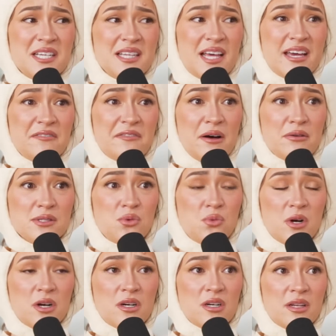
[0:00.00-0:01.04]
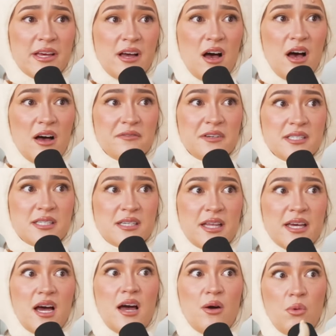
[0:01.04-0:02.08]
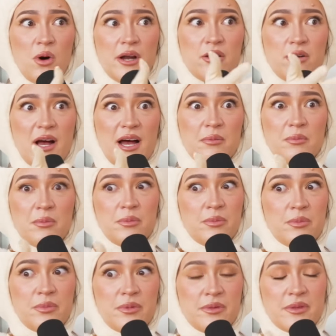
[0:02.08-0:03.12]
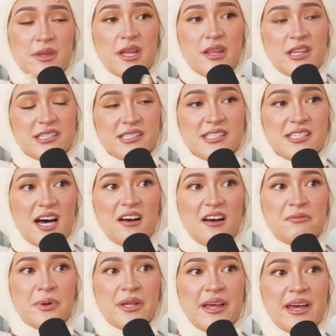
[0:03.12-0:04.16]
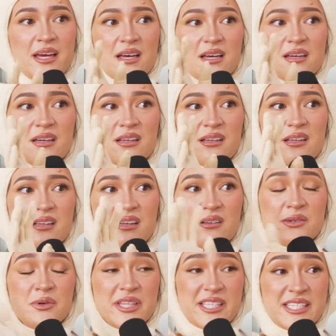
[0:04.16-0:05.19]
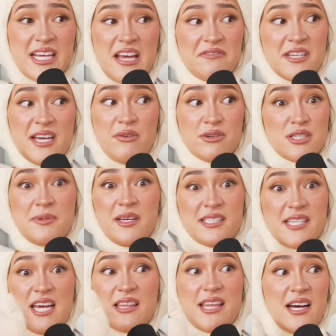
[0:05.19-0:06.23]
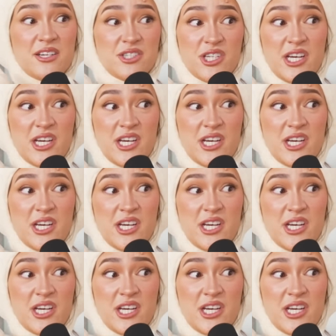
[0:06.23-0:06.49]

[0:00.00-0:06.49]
Like, if I was a worker, like obviously, like I want to grab the stuff, but like with safety, I would just be like, "Take that shit."